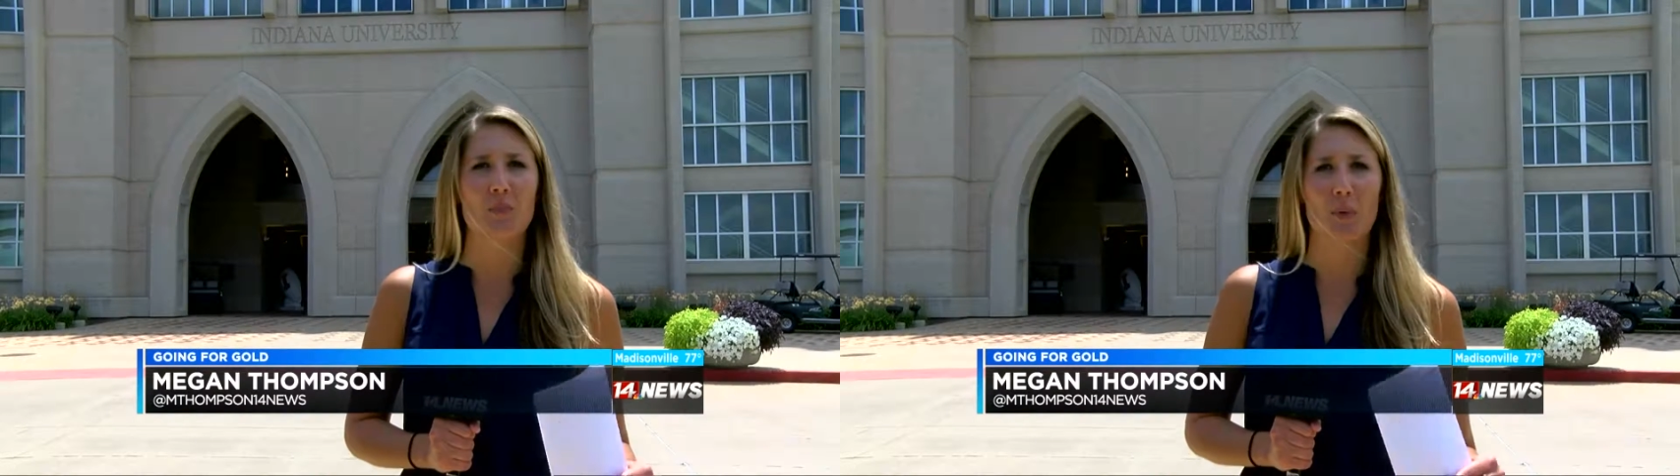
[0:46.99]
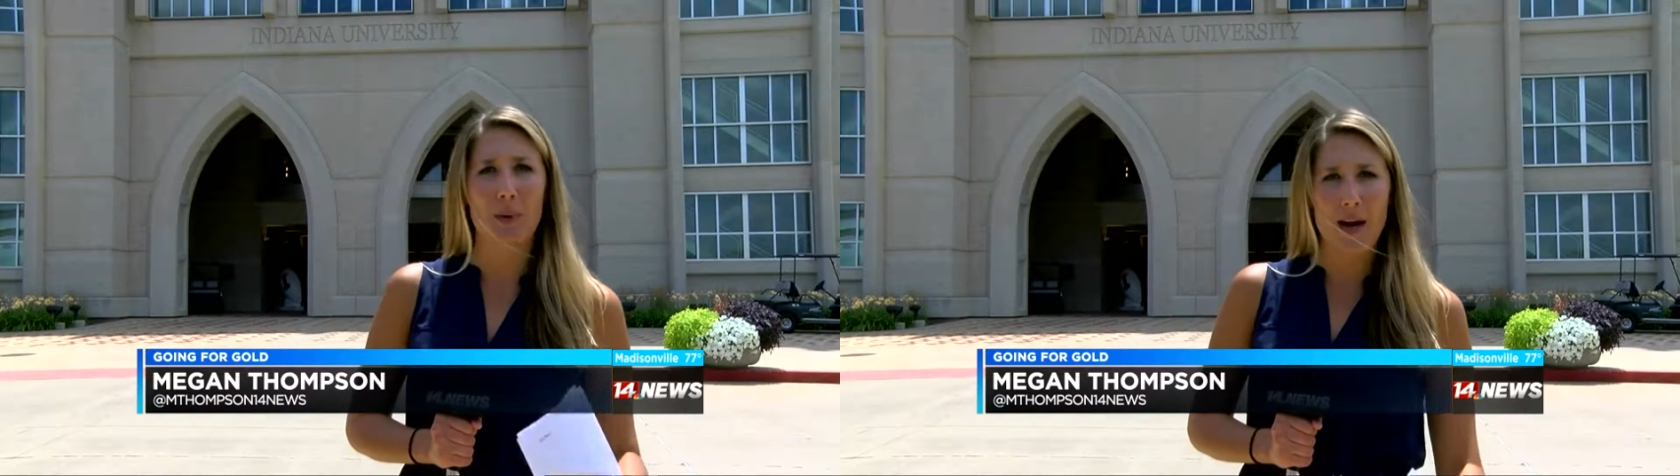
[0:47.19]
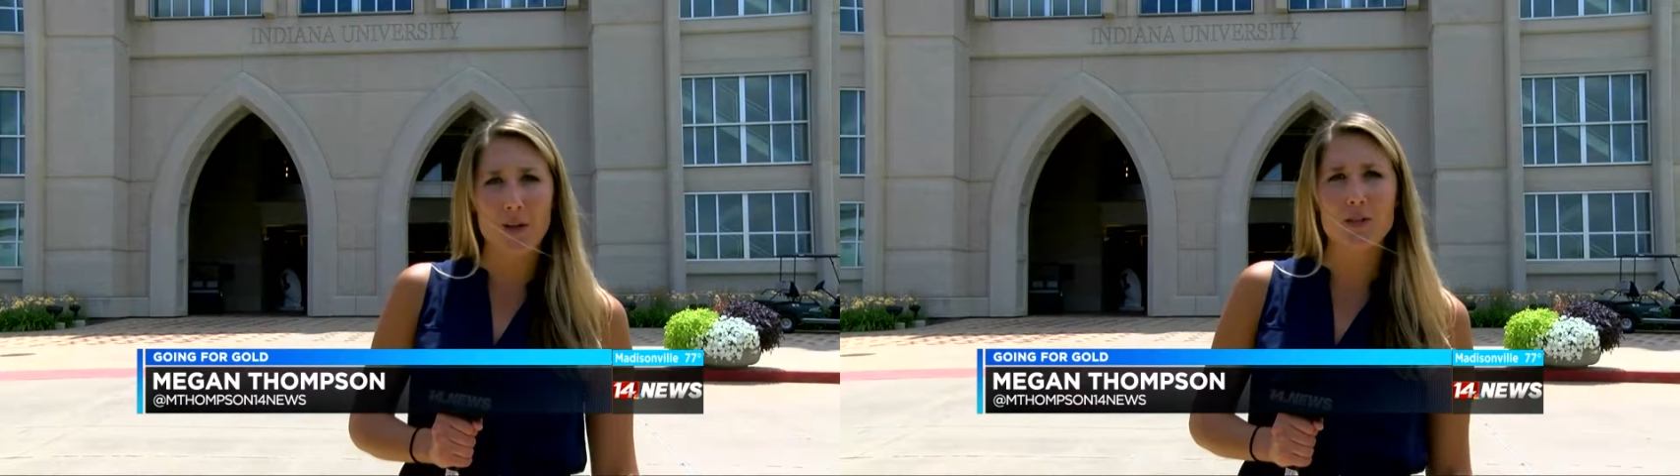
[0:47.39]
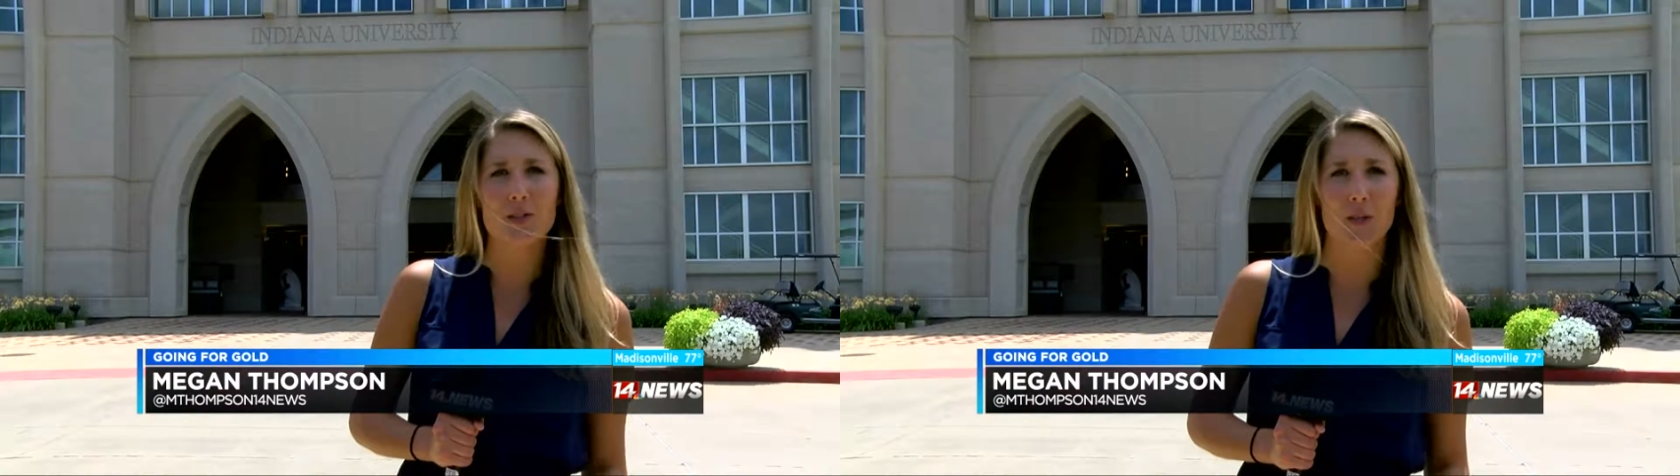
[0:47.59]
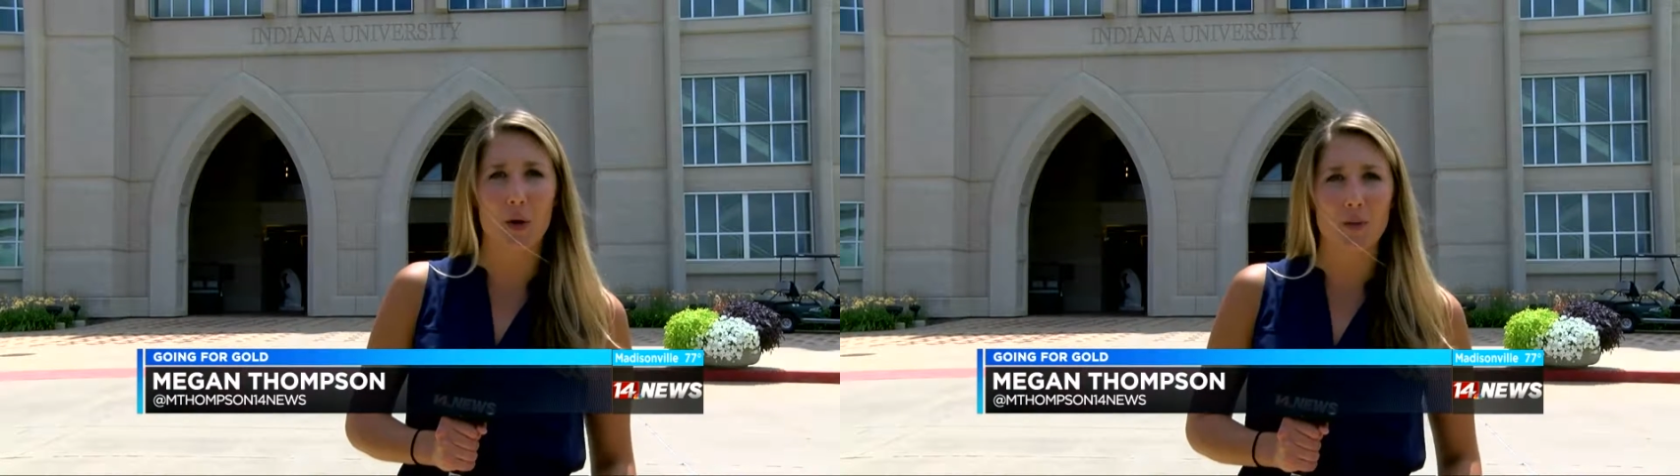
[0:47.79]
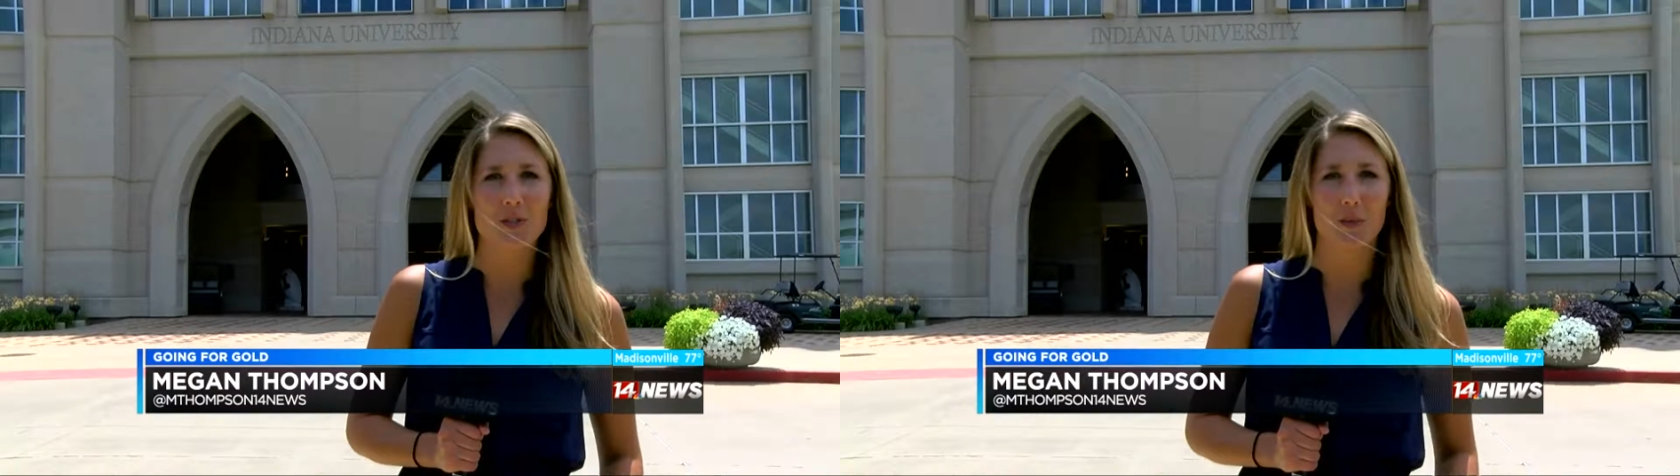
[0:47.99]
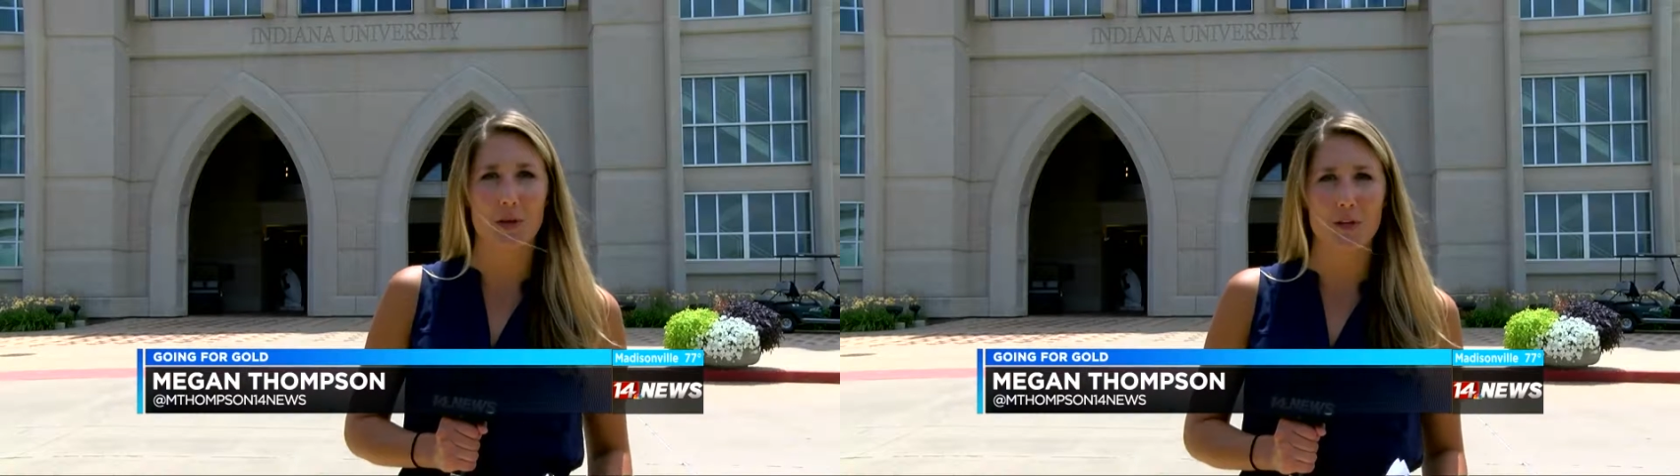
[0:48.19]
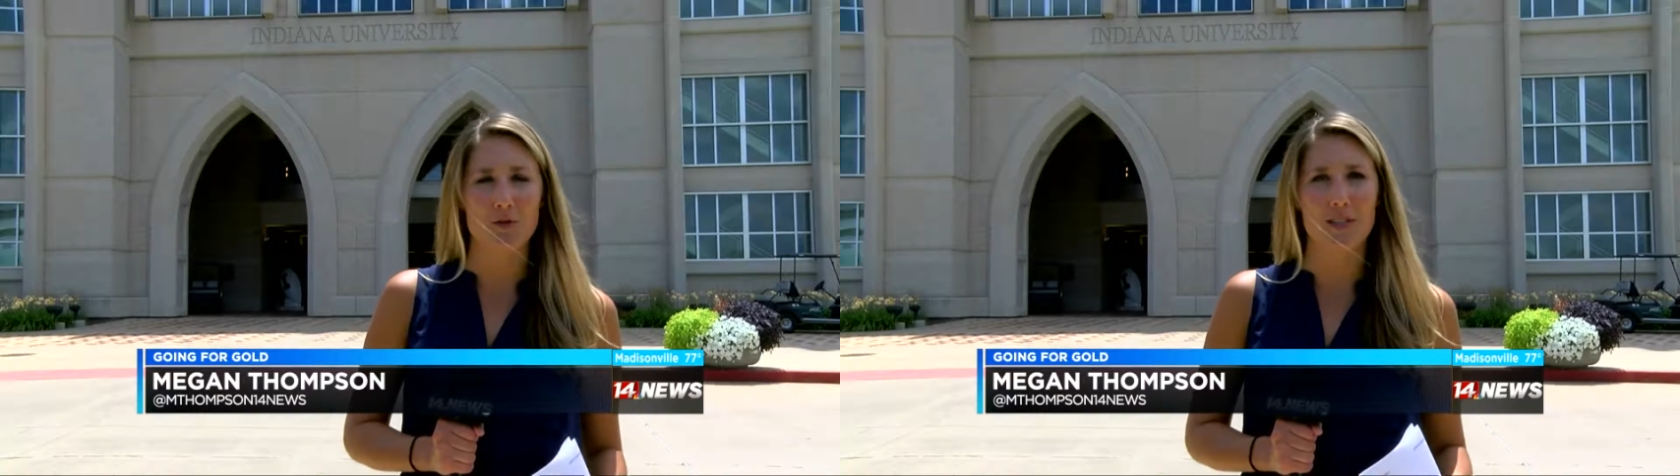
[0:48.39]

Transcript: she prepares to go to Rio,